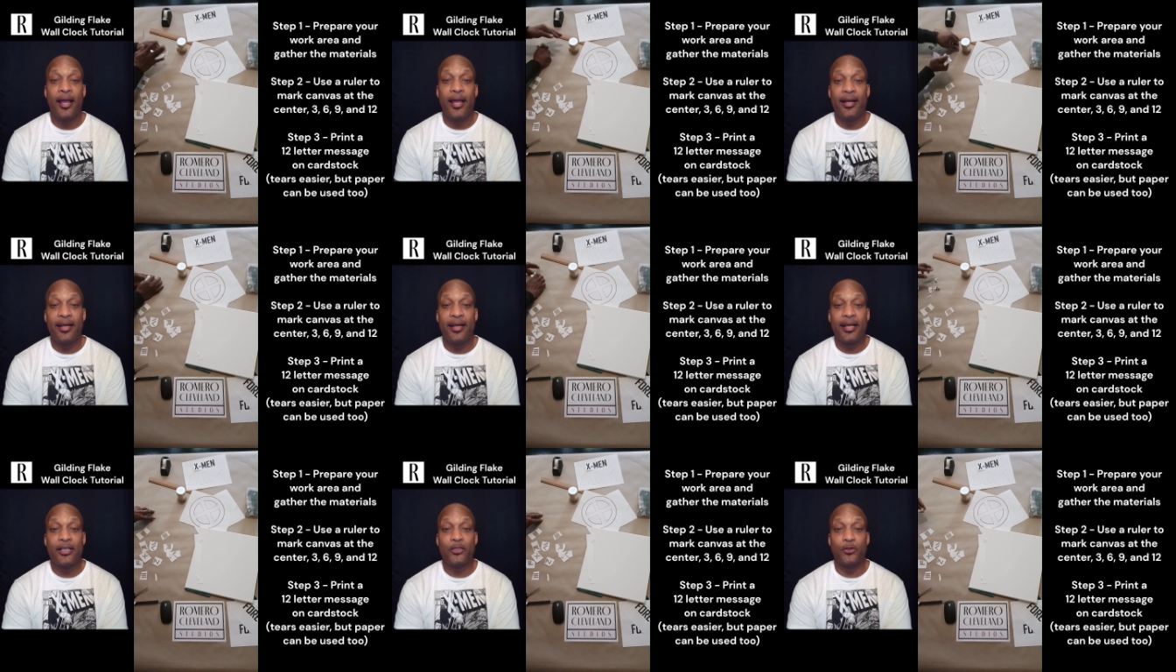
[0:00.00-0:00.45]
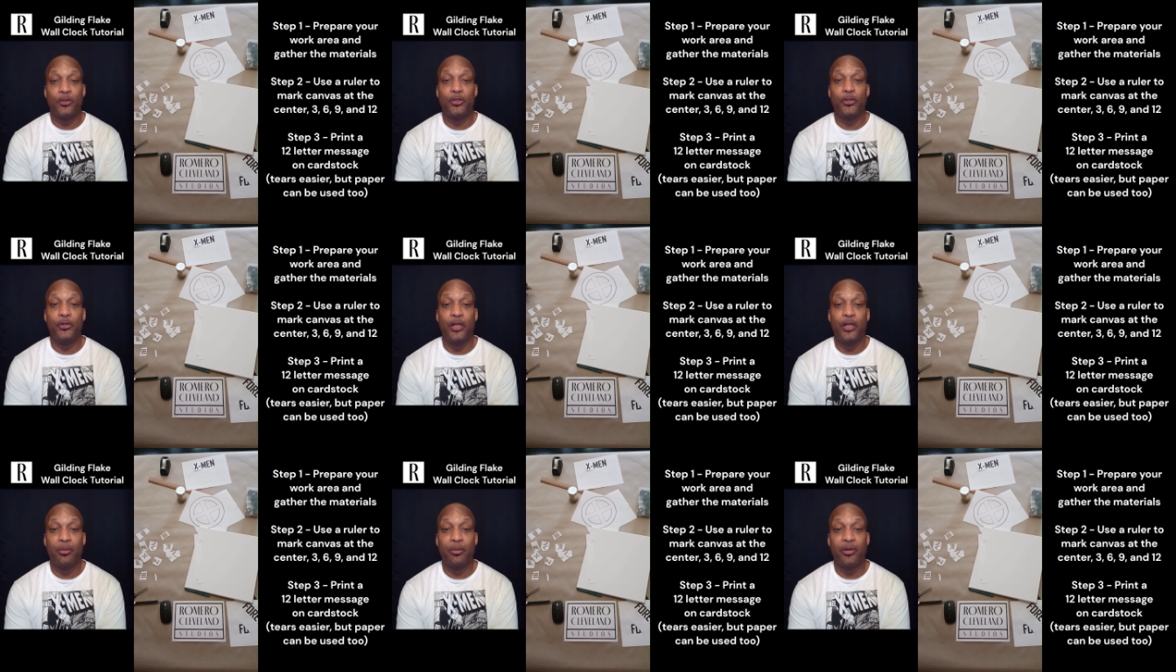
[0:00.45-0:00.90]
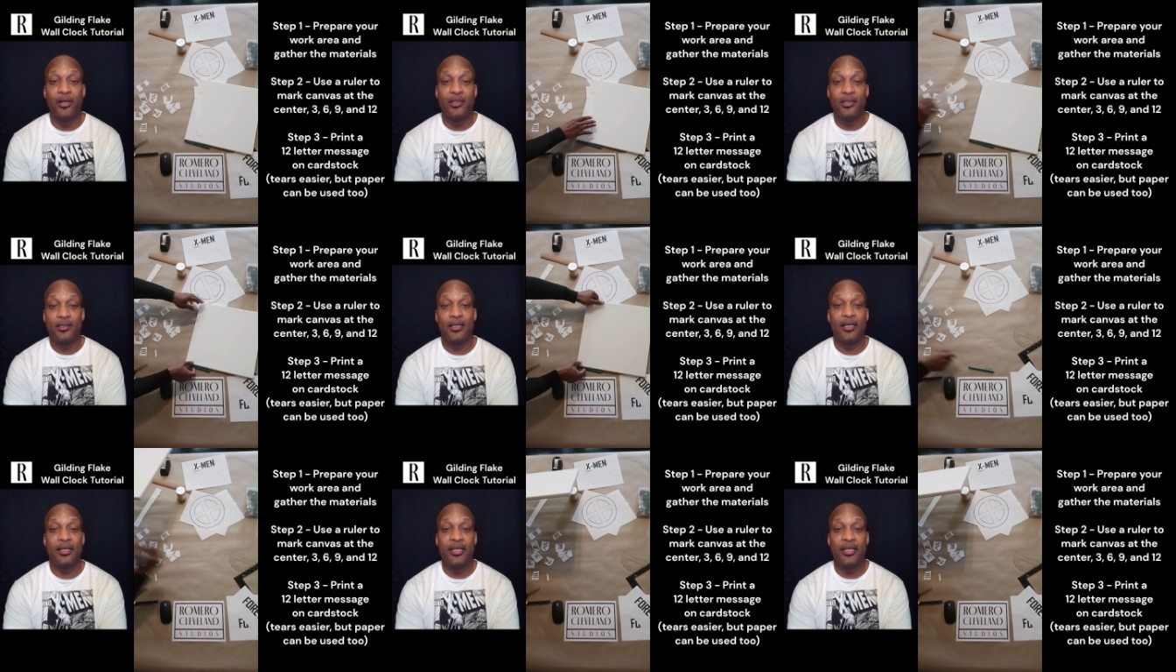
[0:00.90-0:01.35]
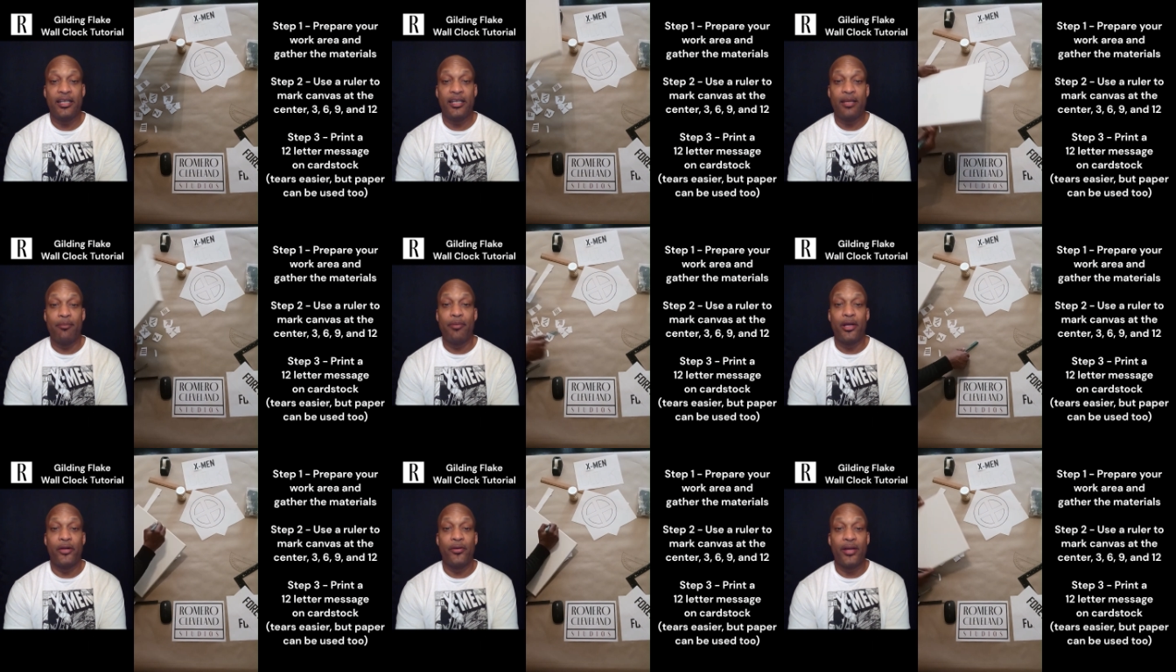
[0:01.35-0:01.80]
an actual studio project I need to
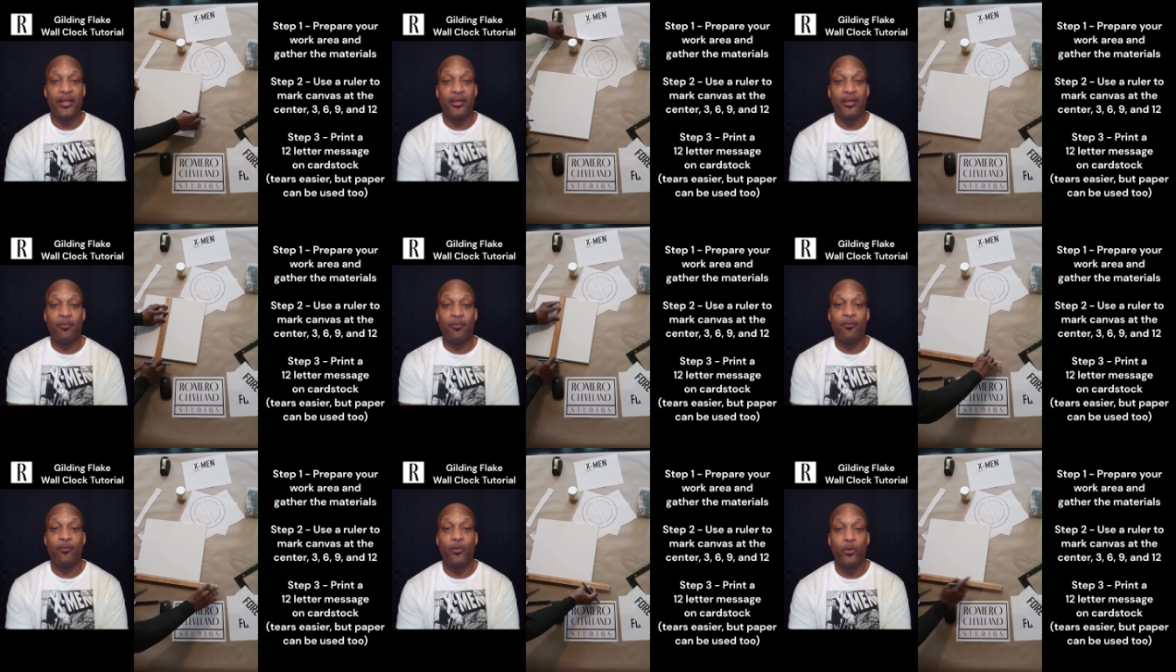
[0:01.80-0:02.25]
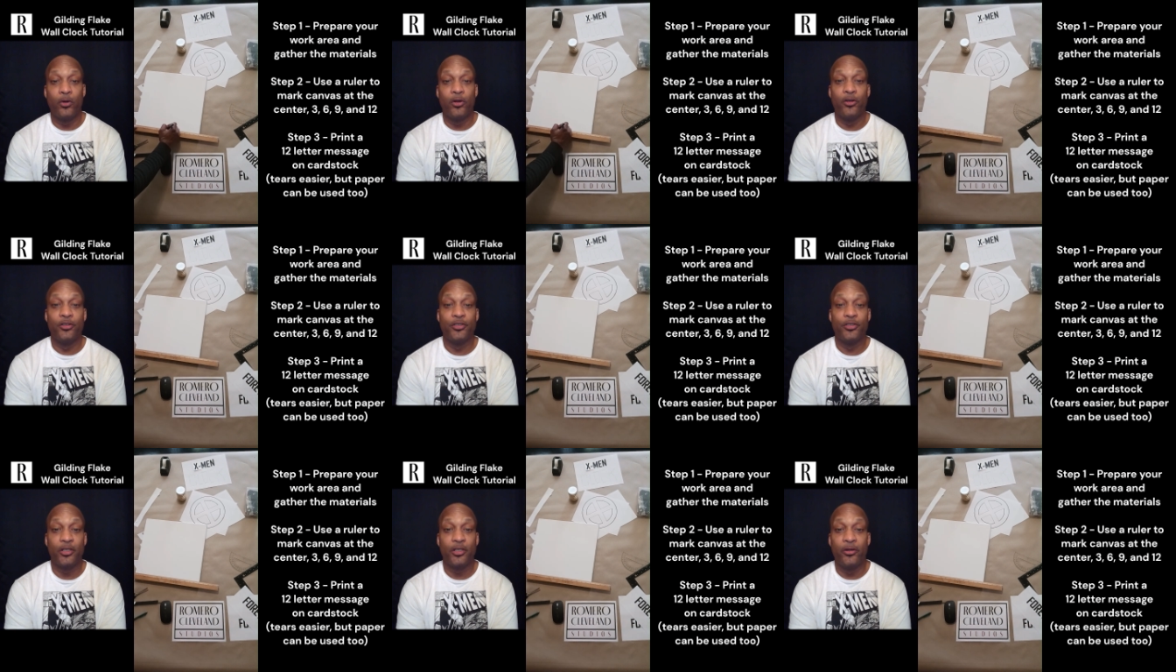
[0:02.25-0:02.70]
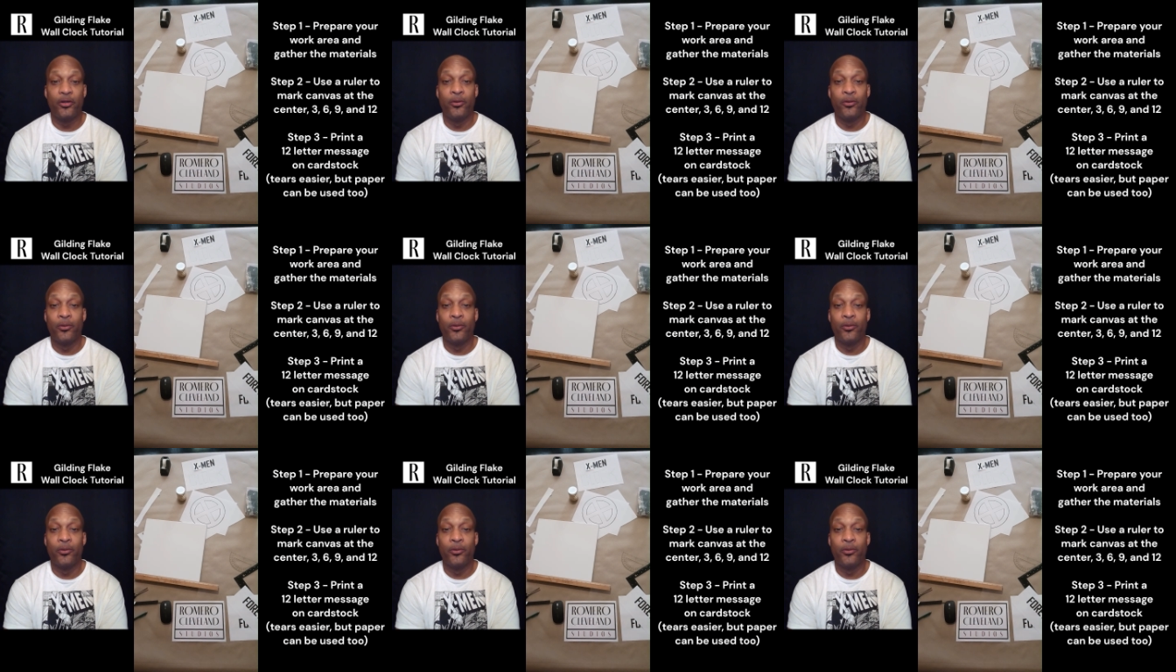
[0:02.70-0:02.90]
get better at them for. So